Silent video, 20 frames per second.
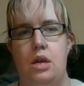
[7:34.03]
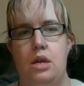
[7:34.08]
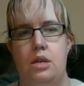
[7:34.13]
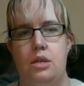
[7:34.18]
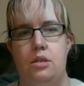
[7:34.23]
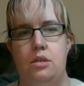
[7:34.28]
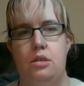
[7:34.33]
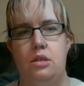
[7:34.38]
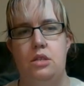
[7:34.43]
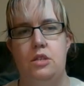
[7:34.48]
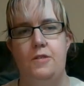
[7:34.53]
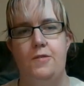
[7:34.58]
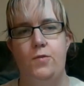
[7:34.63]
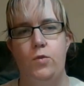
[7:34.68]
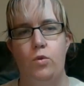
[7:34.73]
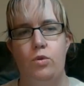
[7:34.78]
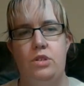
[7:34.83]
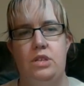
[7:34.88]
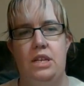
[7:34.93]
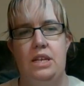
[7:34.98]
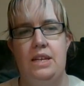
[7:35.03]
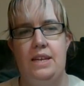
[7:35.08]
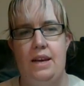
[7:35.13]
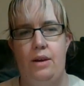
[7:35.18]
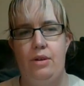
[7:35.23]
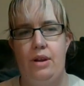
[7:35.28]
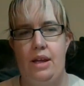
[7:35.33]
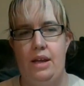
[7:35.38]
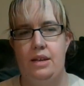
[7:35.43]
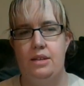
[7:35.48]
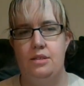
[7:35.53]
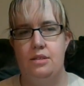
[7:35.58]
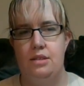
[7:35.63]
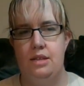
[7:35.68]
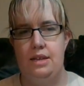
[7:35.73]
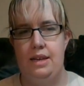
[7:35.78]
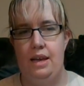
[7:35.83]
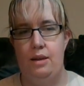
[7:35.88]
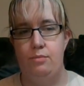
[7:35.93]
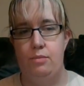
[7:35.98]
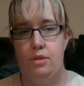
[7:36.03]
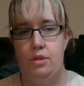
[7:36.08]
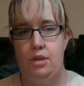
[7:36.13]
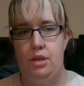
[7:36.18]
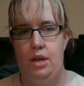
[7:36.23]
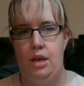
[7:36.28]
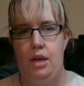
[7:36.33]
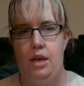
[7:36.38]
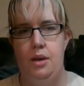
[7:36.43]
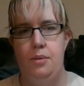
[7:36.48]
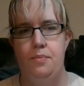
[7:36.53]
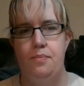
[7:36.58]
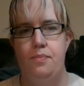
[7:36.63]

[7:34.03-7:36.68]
So this is 14 count Ada that came with the kit,